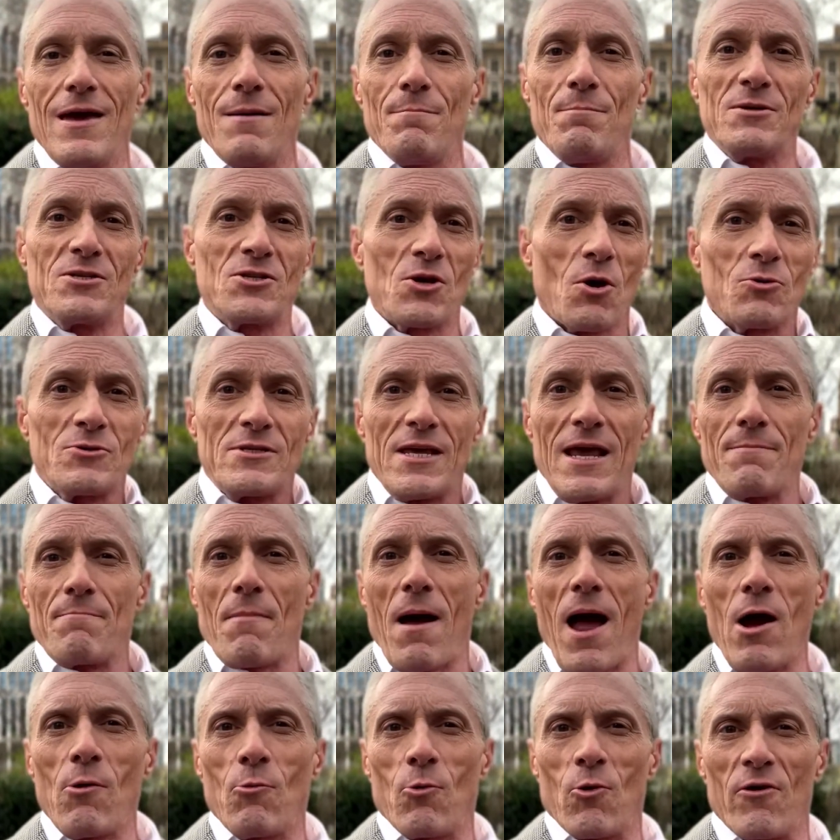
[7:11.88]
But don't take
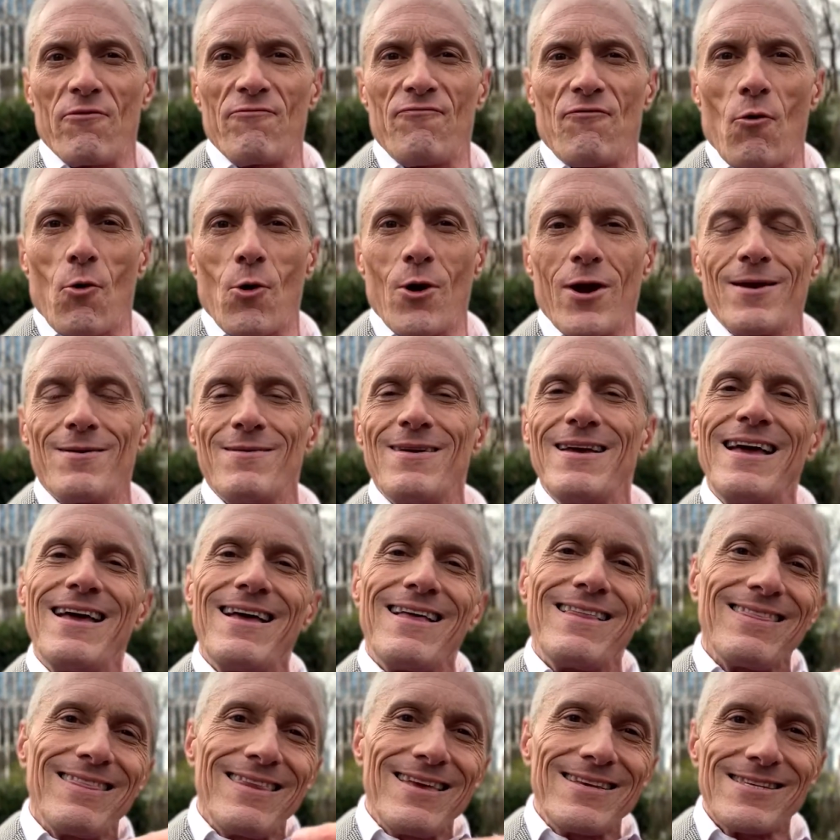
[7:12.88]
my word for it.
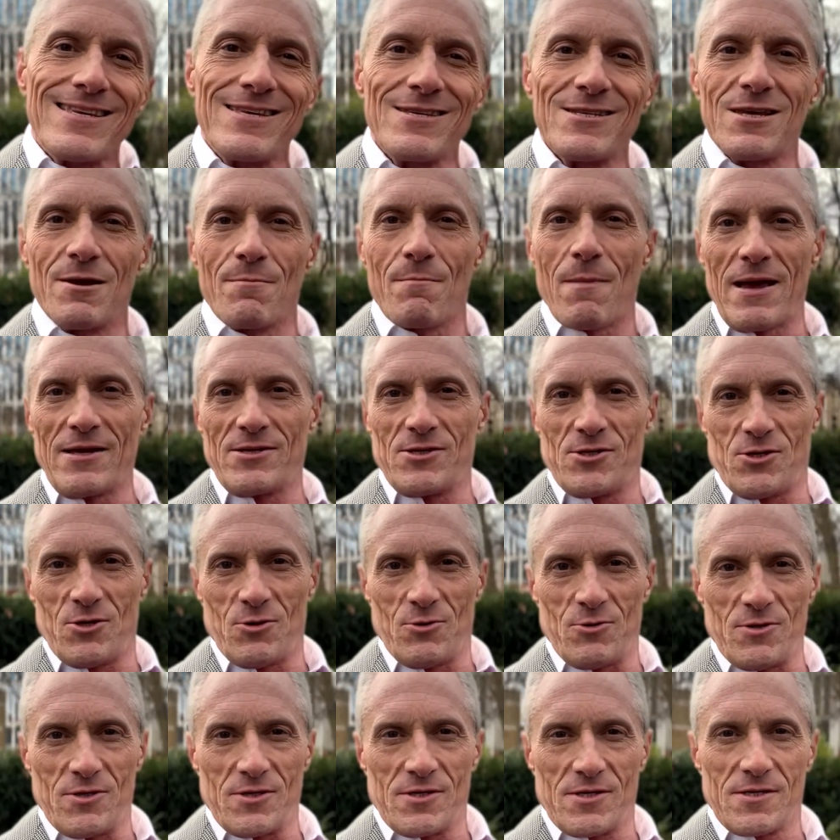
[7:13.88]
Listen to my
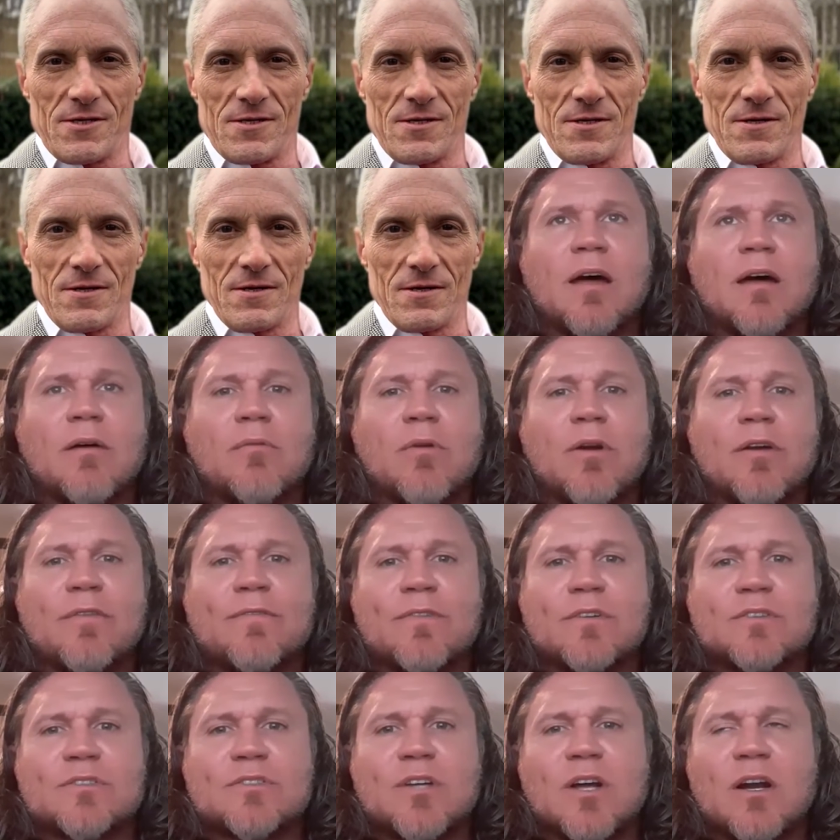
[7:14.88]
students. When I
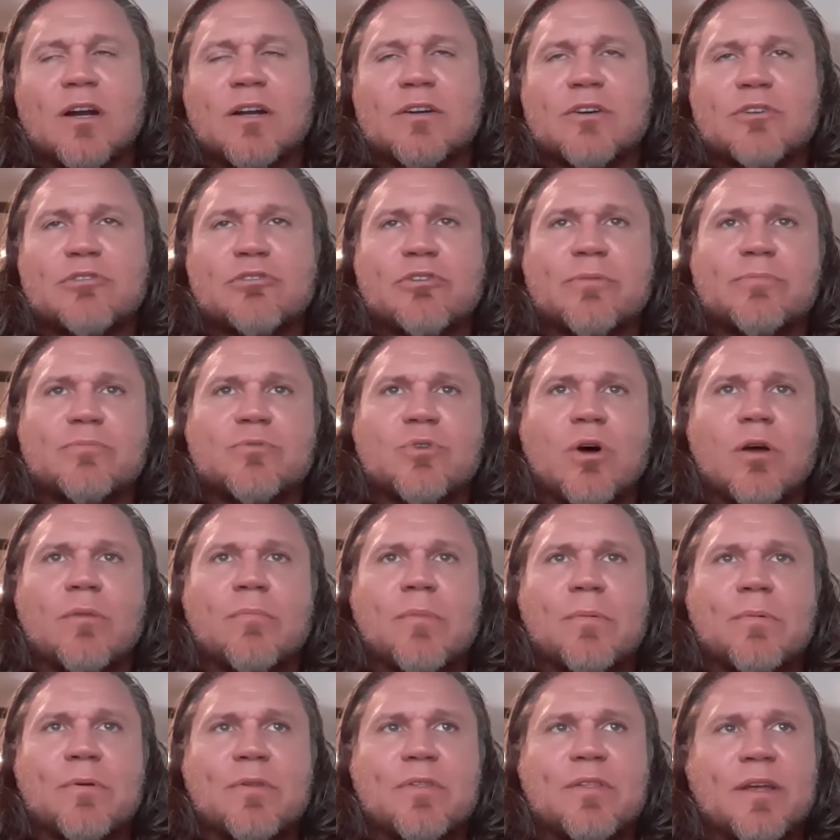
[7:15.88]
first got into crypto, I
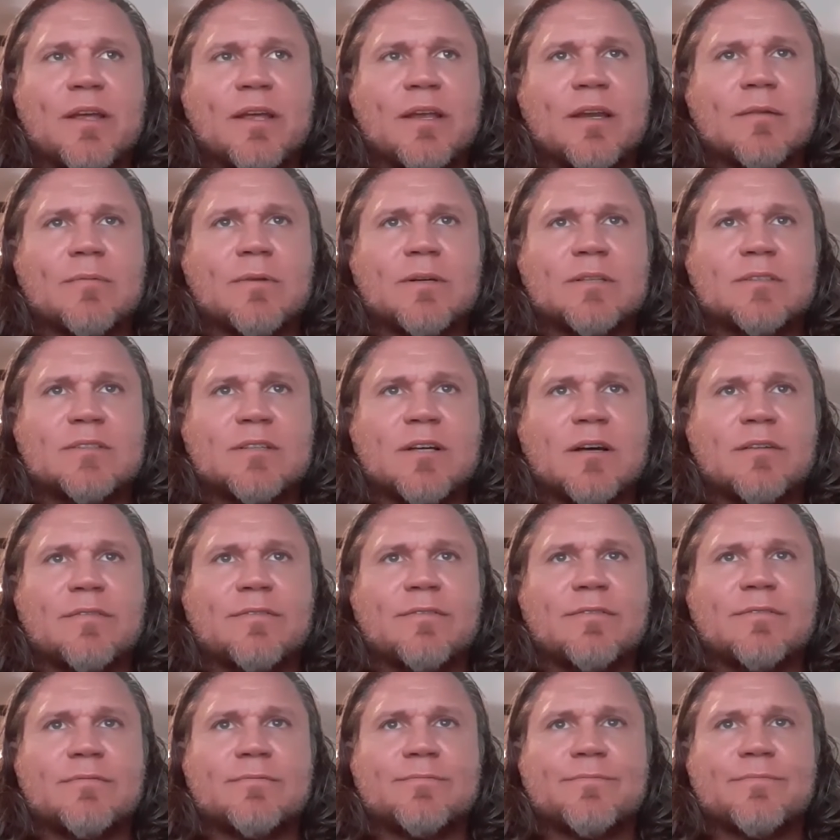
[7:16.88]
remember thinking to
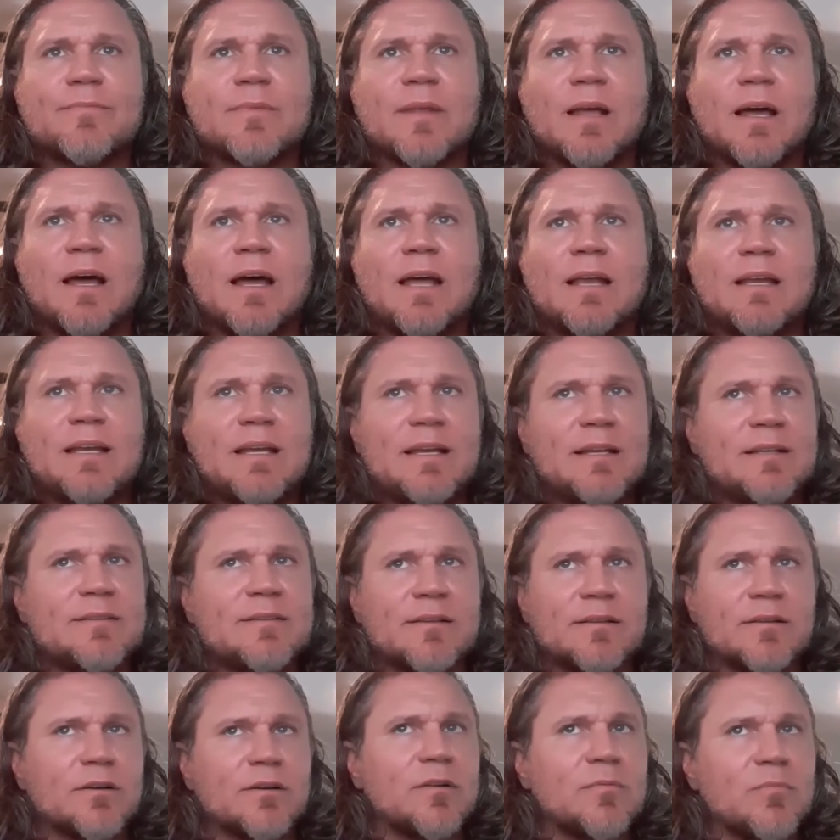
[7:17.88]
myself, I need to
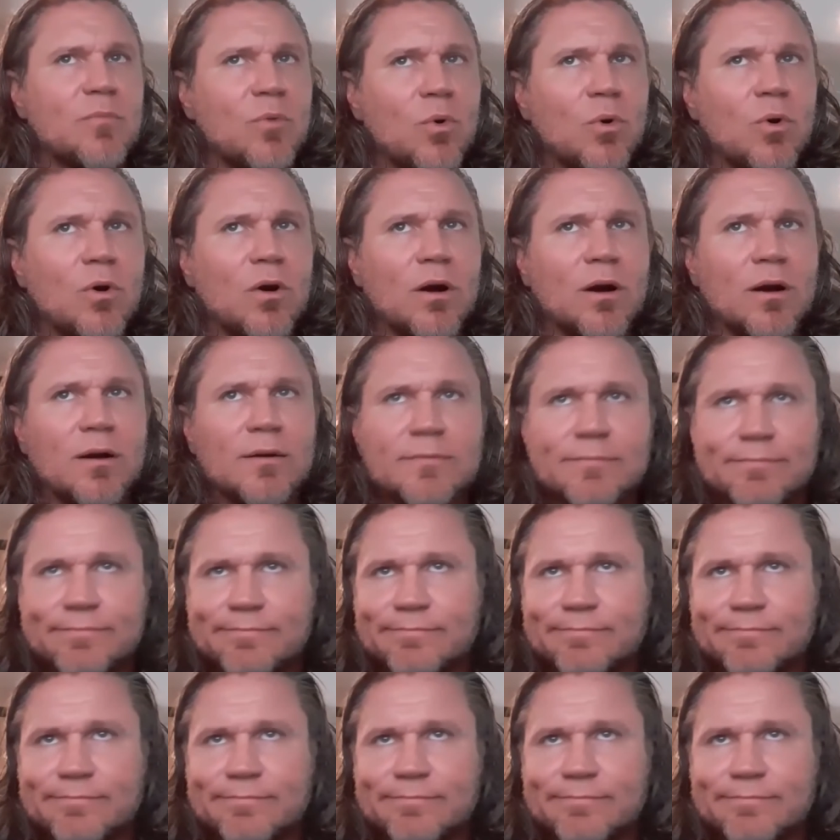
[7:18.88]
learn more.